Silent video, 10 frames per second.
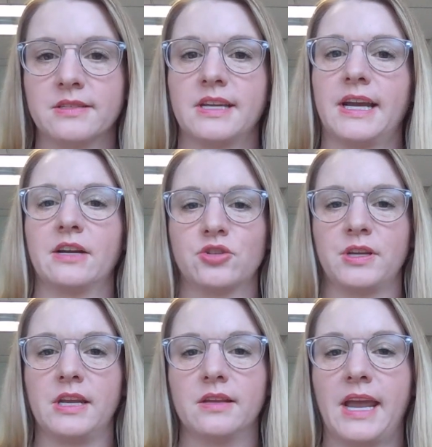
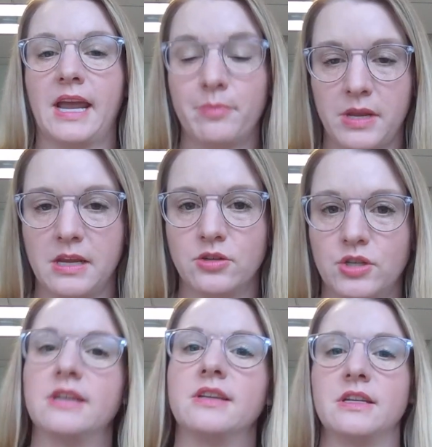actually, and PhD
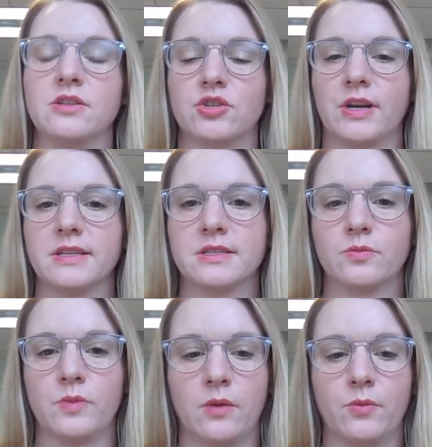in heat stress
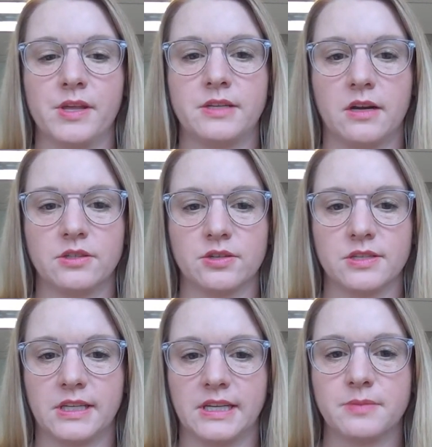uh, with doctors
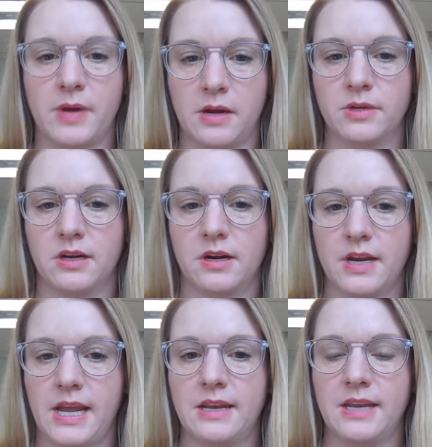Lance Baumgard
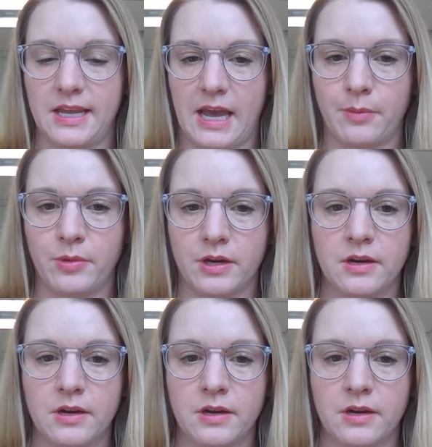and Nick Gabler.